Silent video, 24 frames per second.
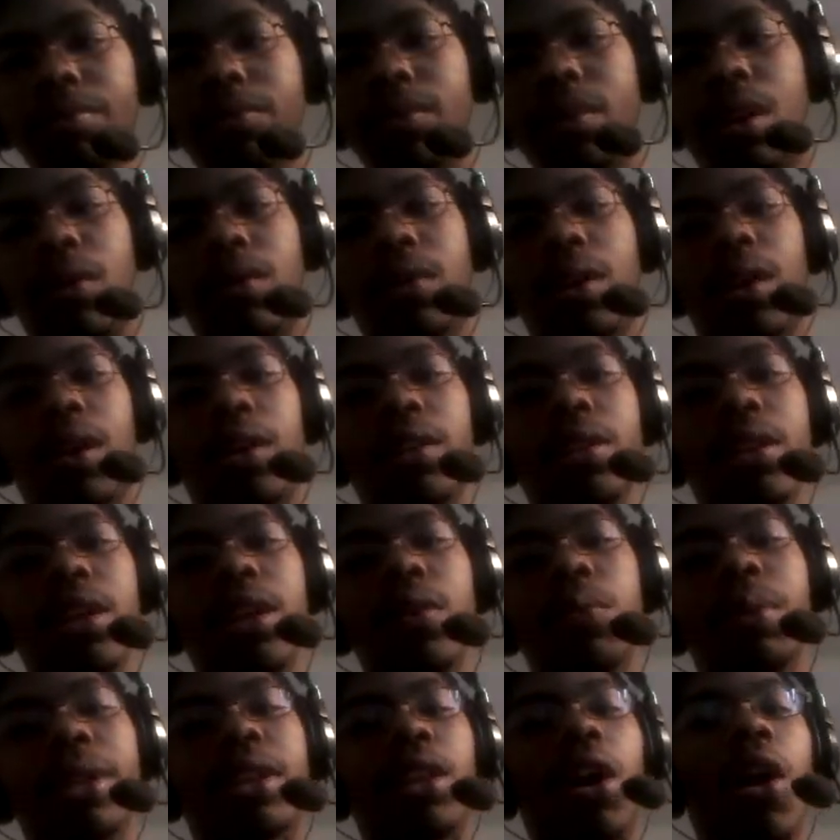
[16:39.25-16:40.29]
Okay,
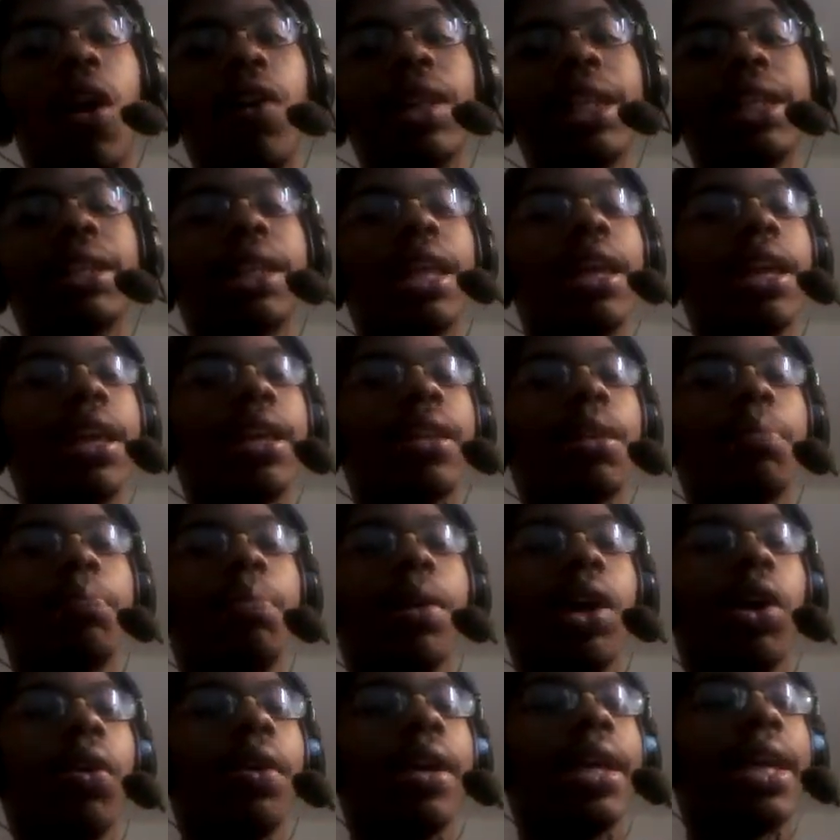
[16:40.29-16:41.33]
but the only thing
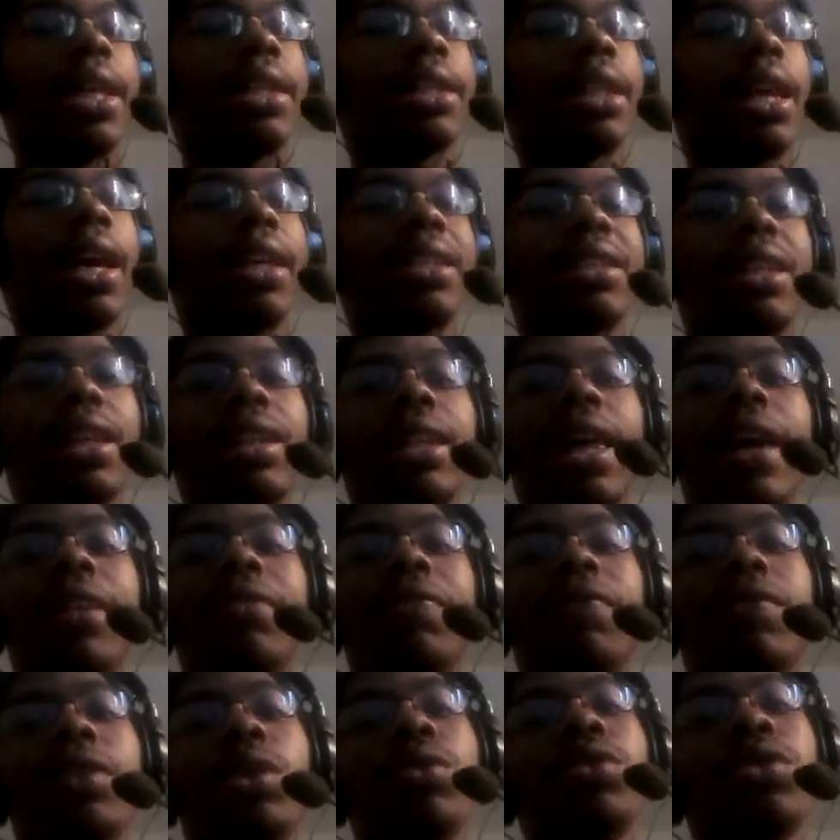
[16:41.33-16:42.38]
comparing is a
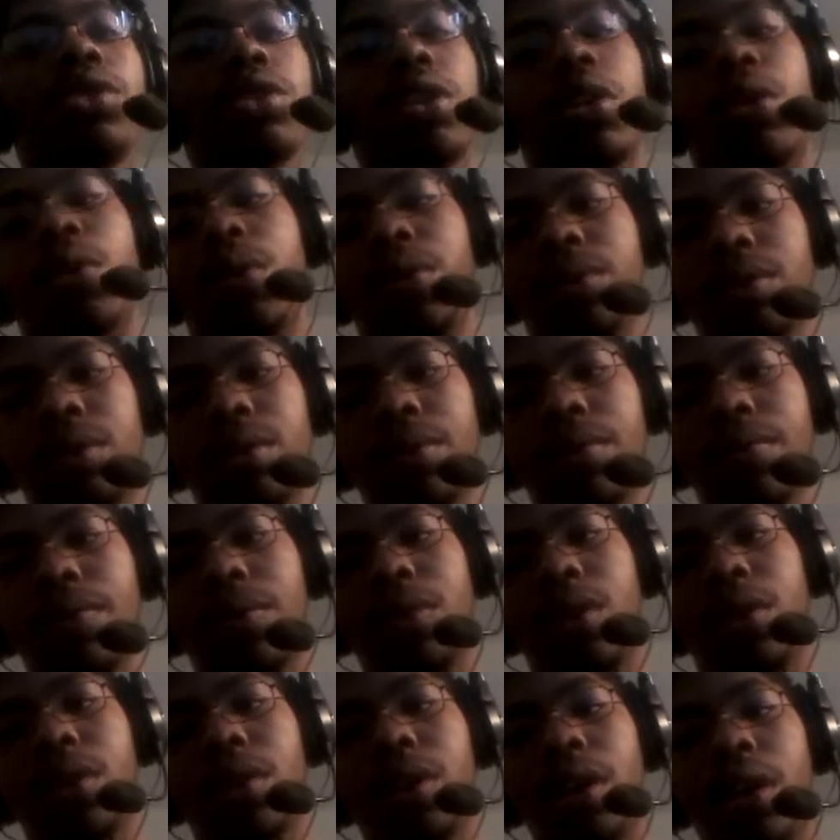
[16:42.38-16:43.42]
select few shows.
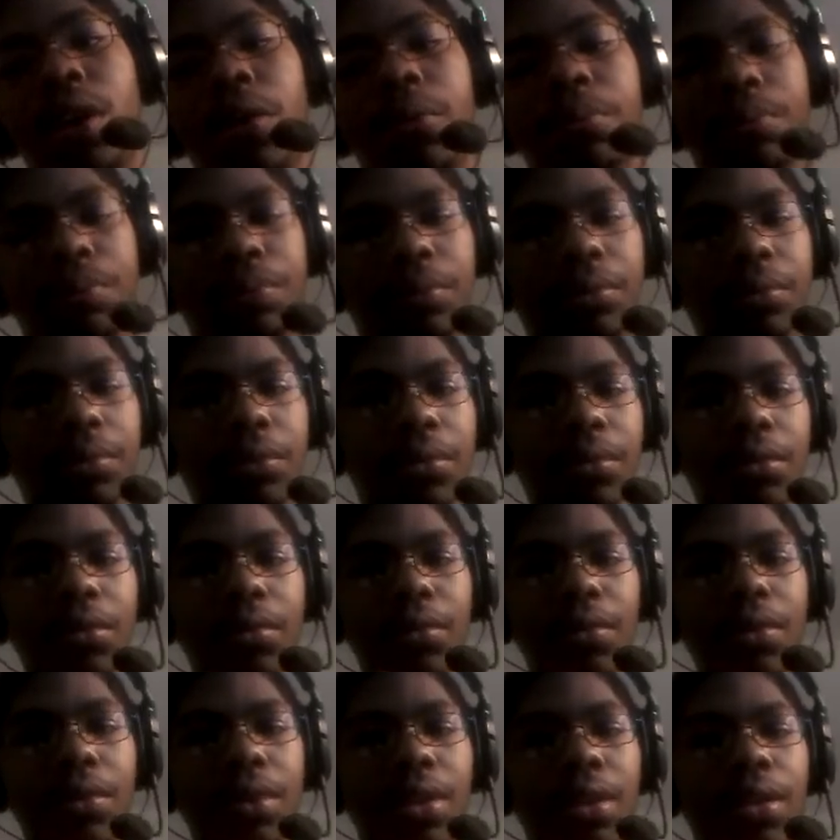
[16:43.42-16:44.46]
Okay.
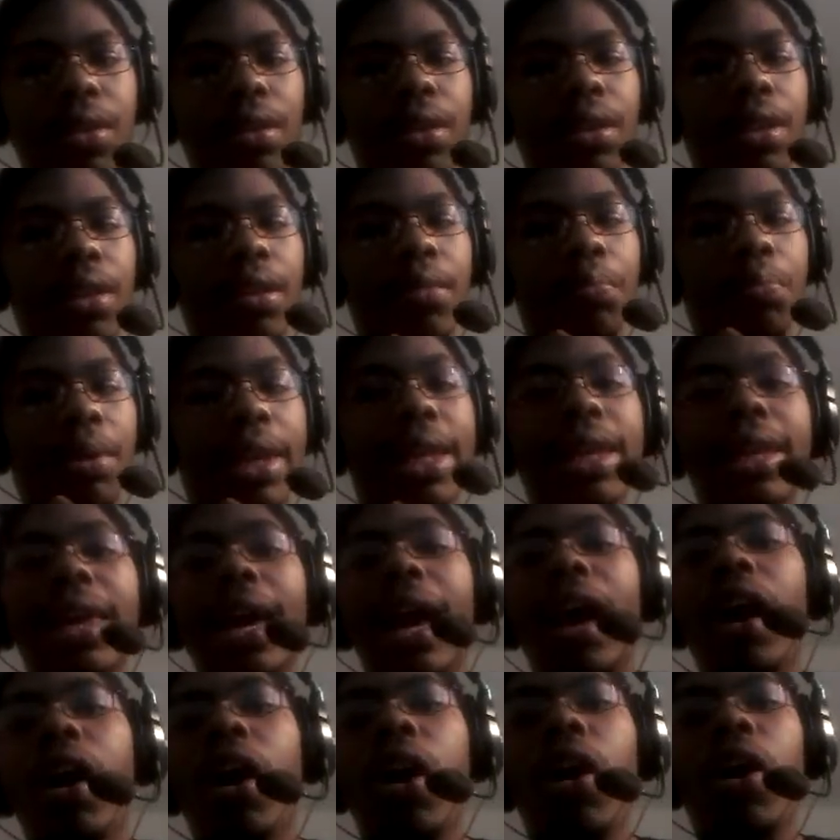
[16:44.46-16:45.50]
But he
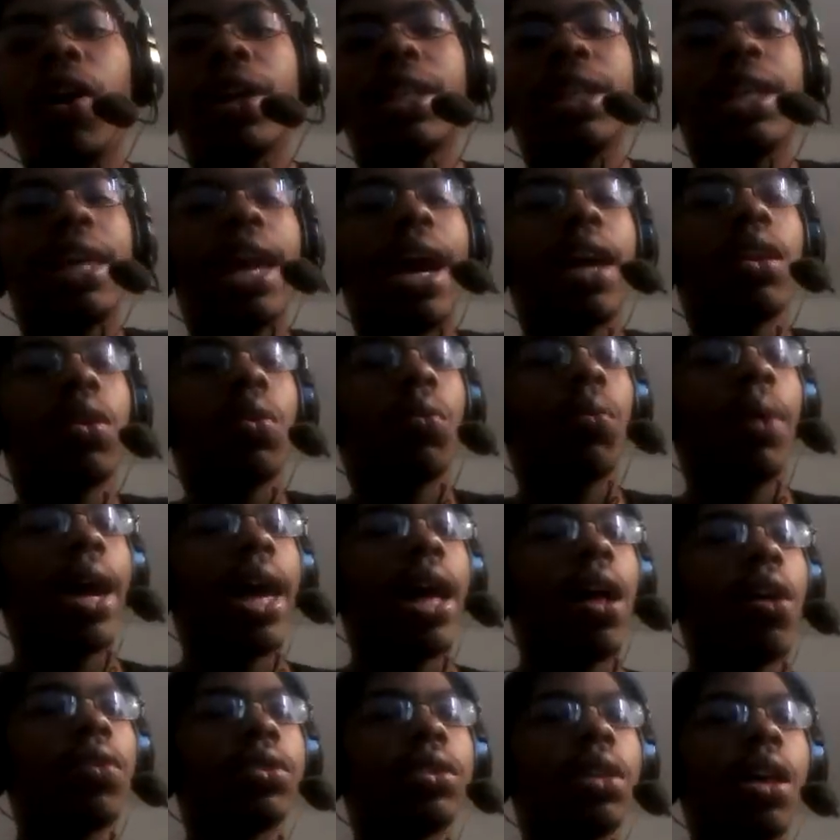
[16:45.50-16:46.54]
got hard. He got
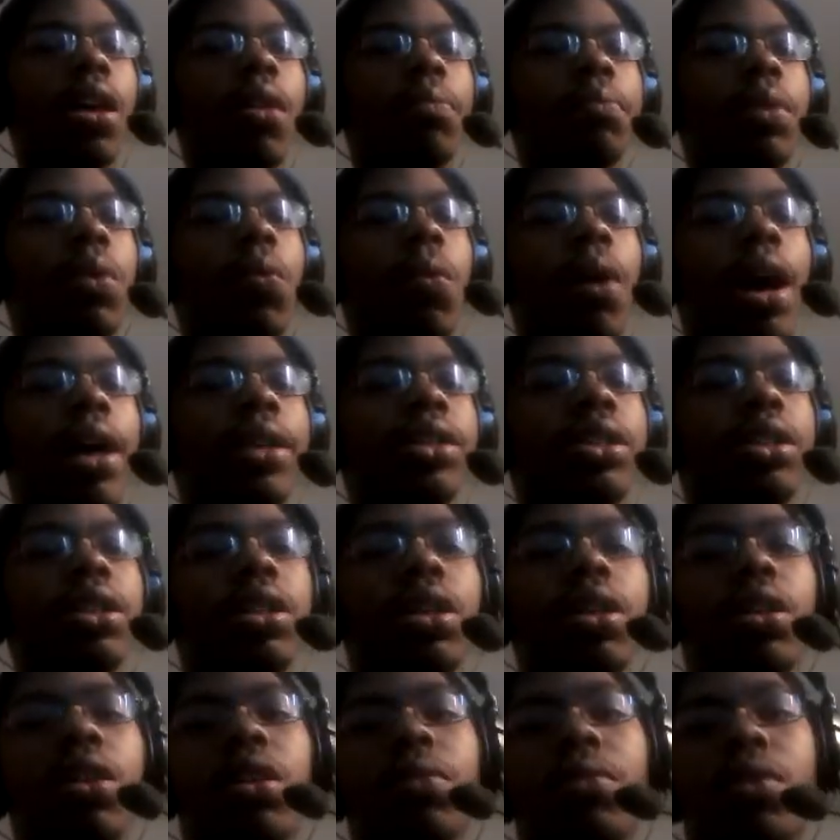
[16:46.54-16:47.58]
aroused by
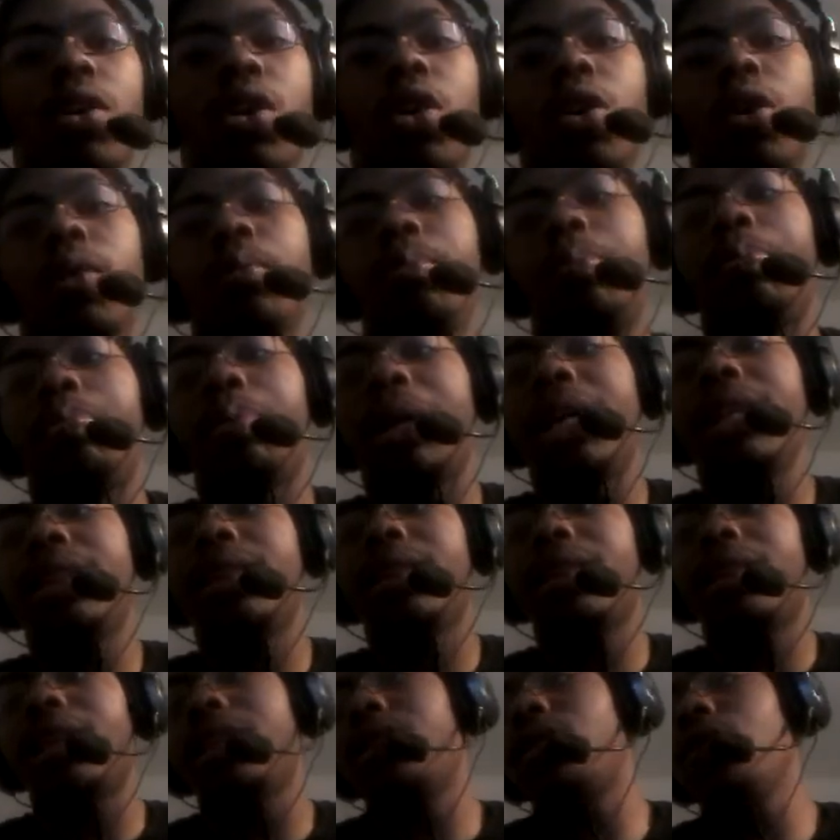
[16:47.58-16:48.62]
watching her
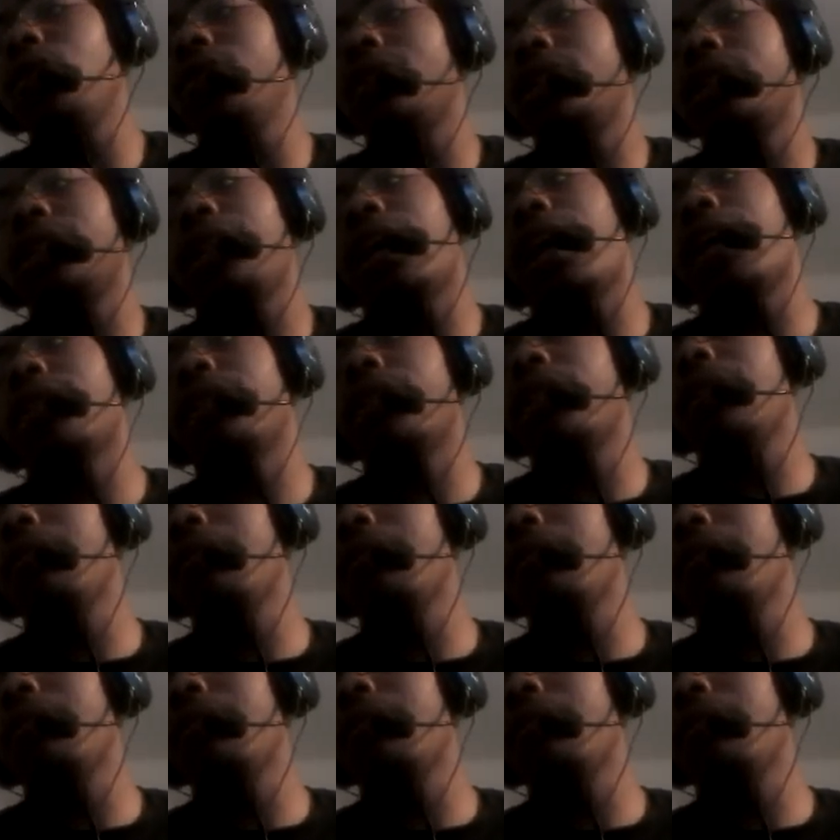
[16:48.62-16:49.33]
beat the dude to death.